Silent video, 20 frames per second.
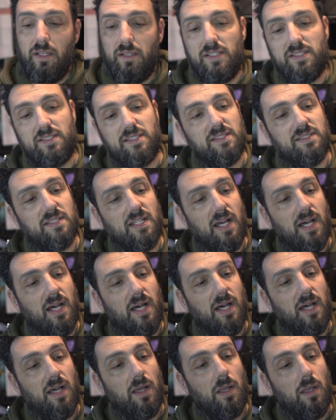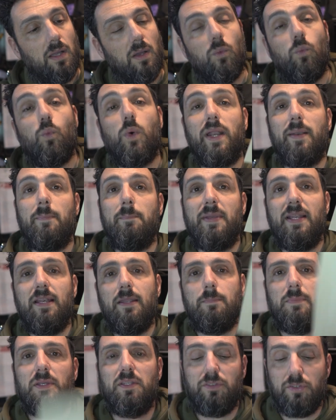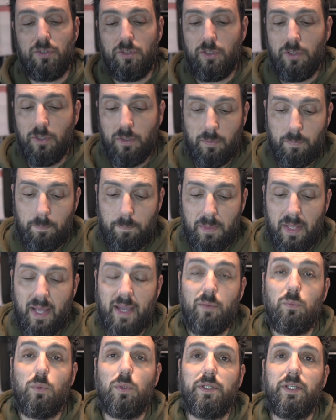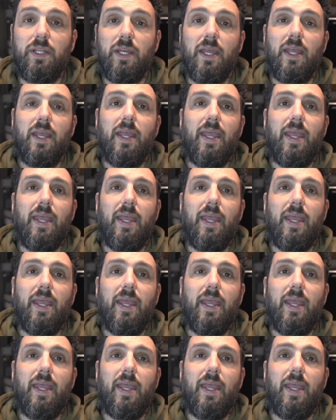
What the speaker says: This is a 1mm plywood.